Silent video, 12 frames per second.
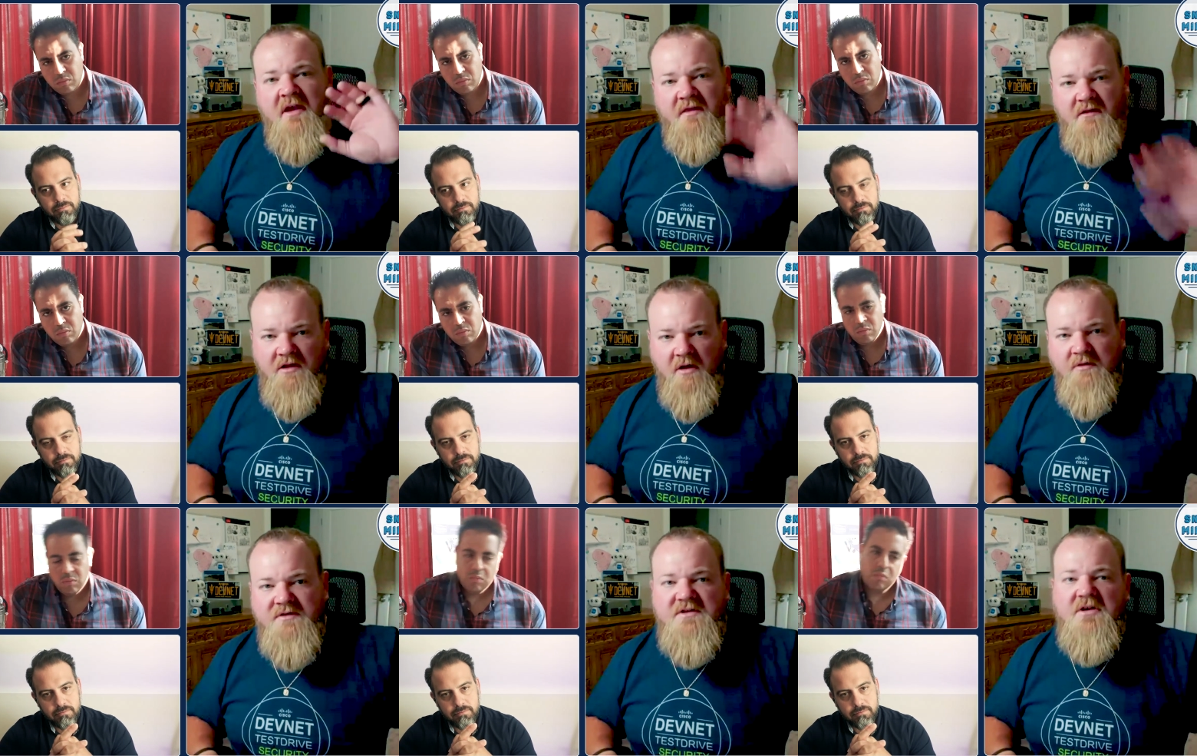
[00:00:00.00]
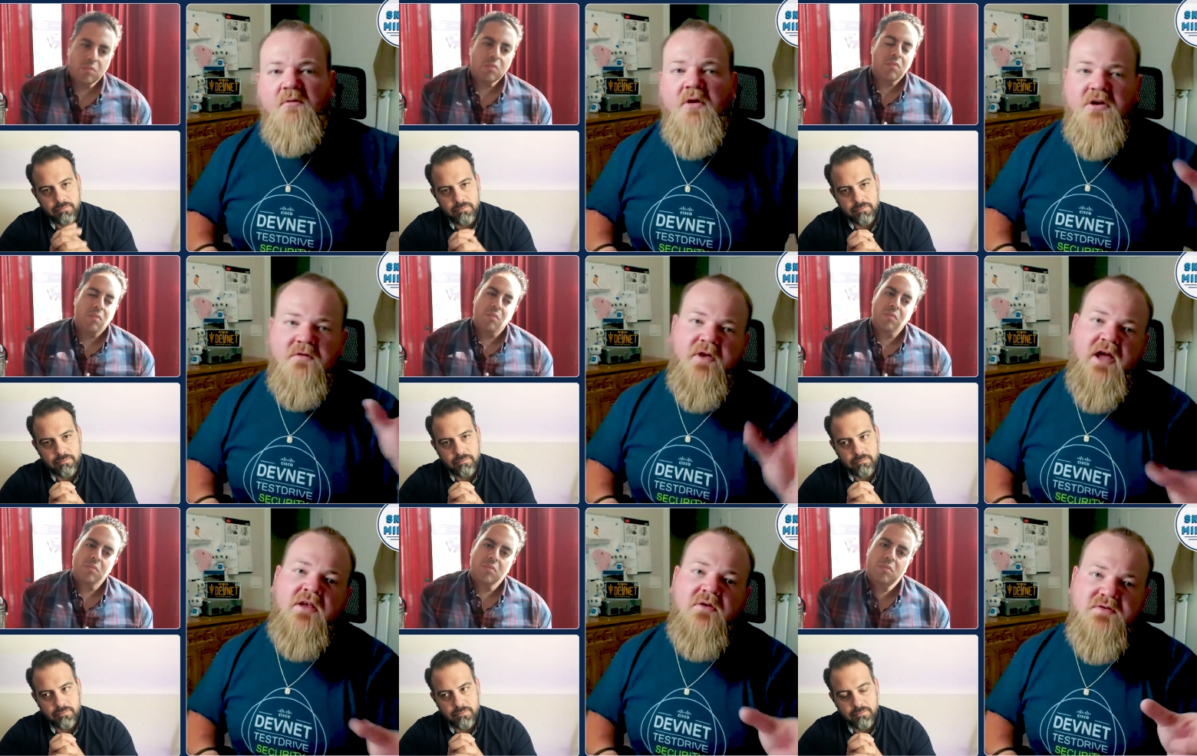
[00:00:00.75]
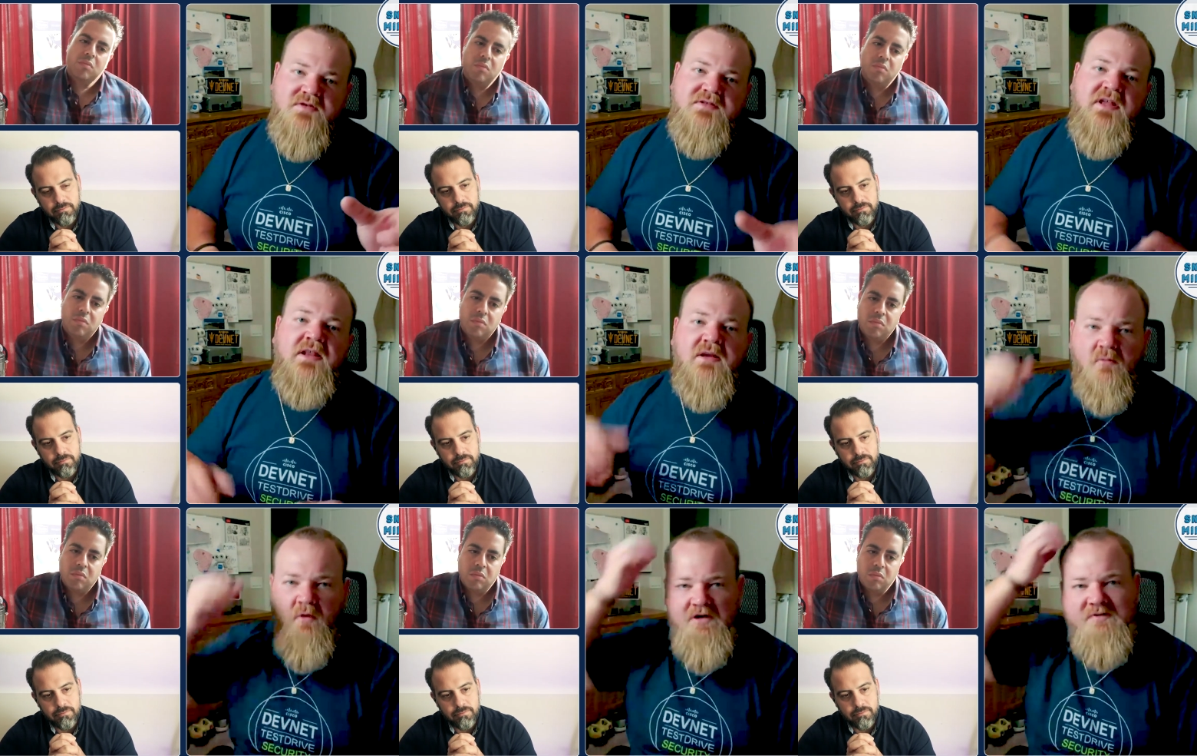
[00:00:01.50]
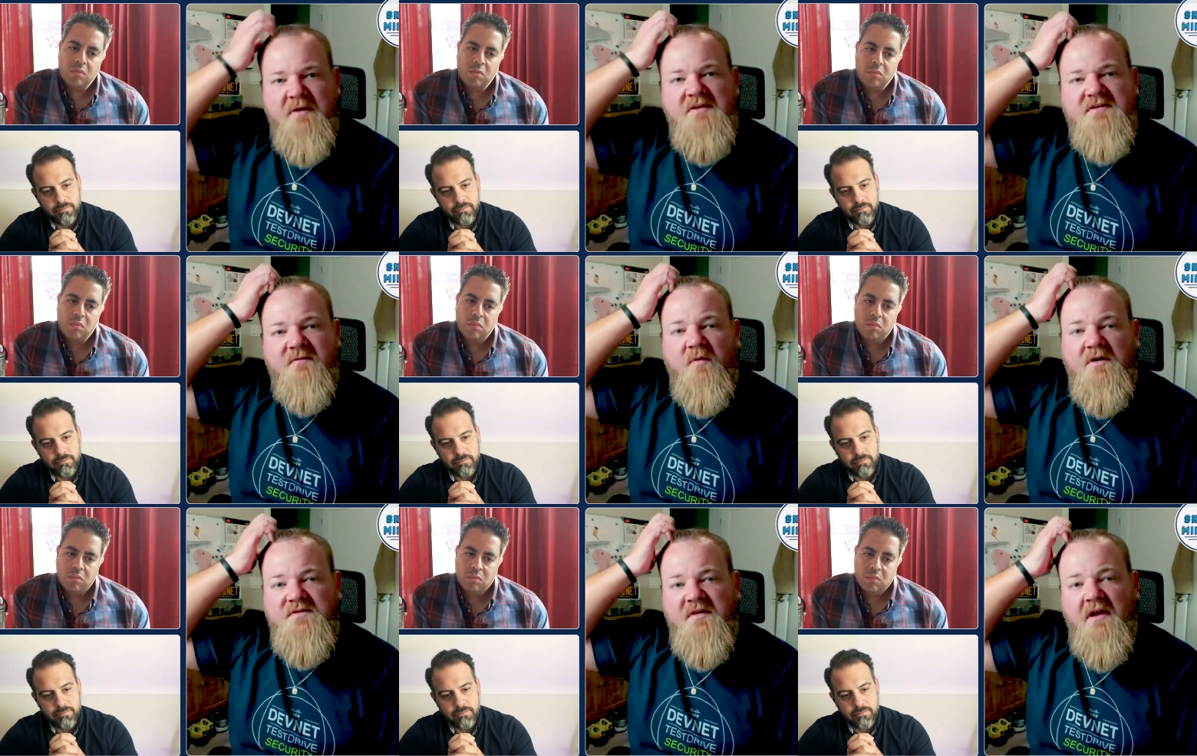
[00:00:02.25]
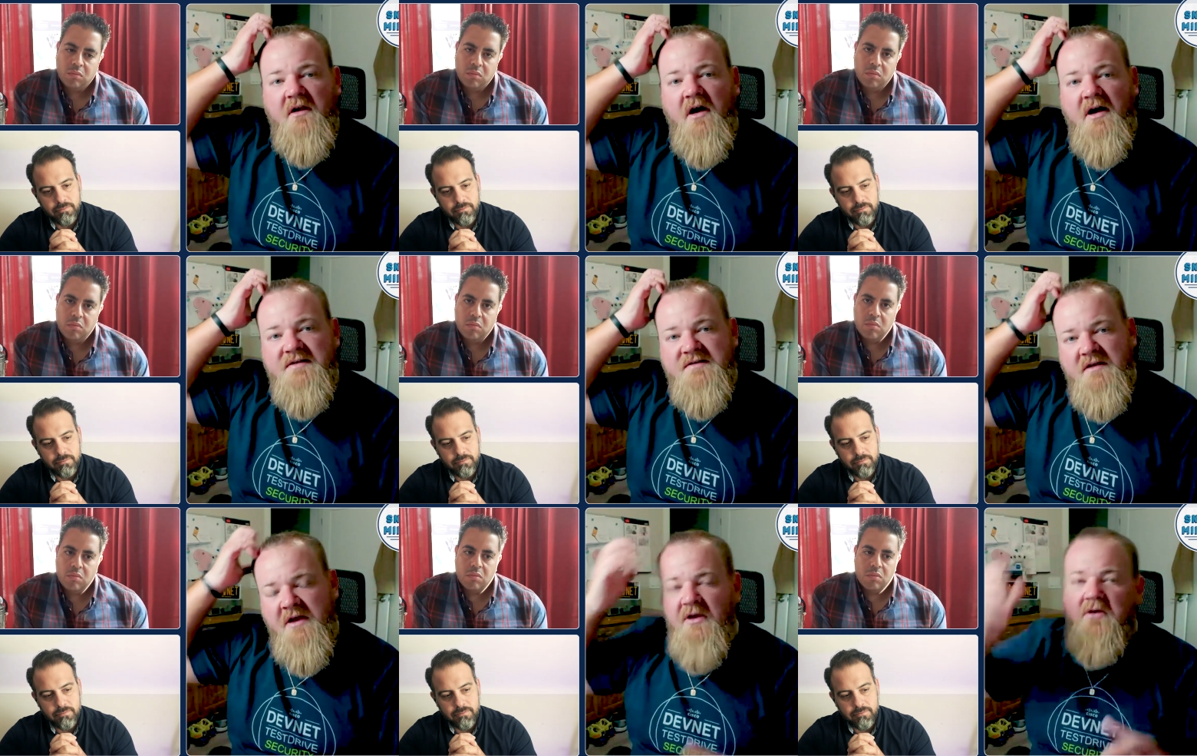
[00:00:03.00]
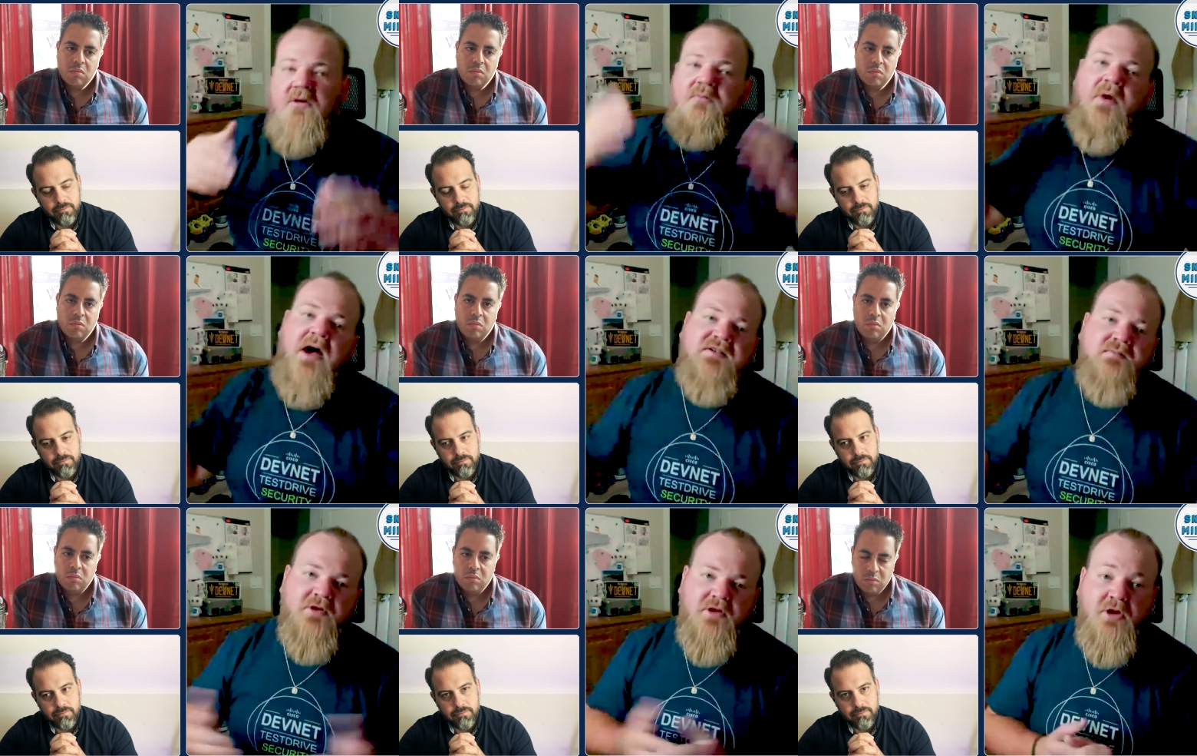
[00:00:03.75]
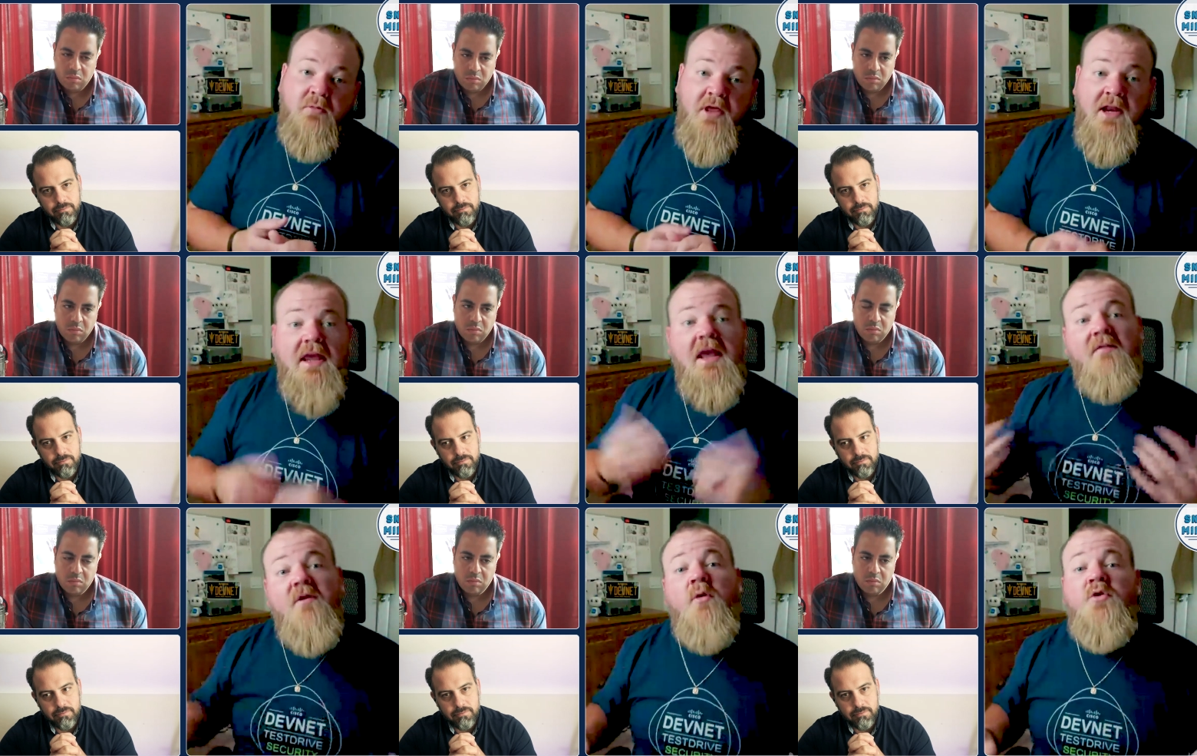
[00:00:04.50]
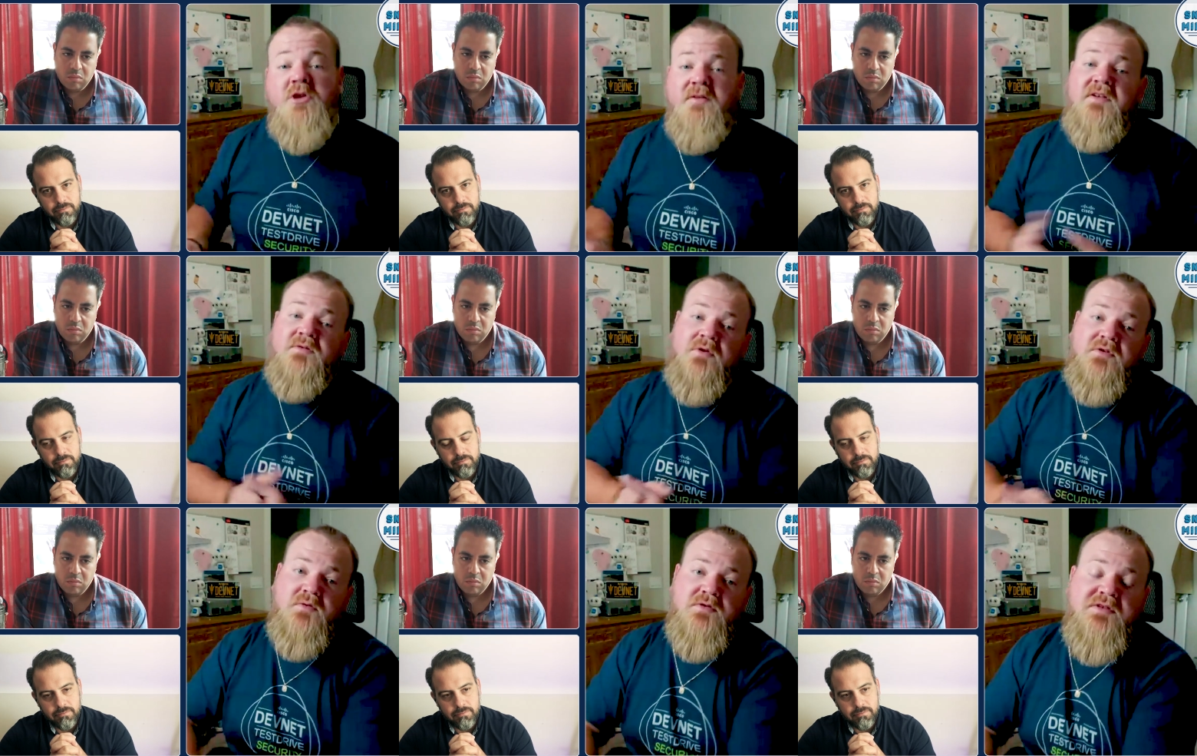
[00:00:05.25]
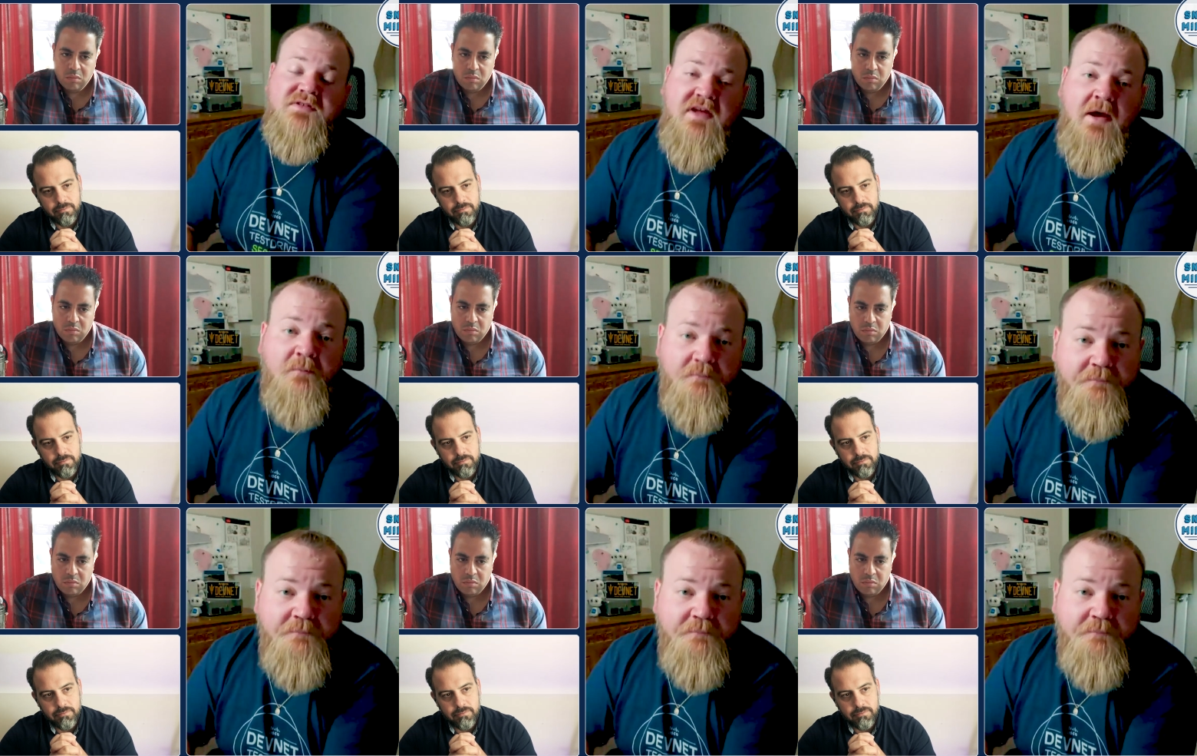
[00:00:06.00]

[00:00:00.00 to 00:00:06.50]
Speaker 1: the lowest tier one. You've got to use a slightly more expensive one. So that cost could possibly accumulate again if you don't shut these resources down.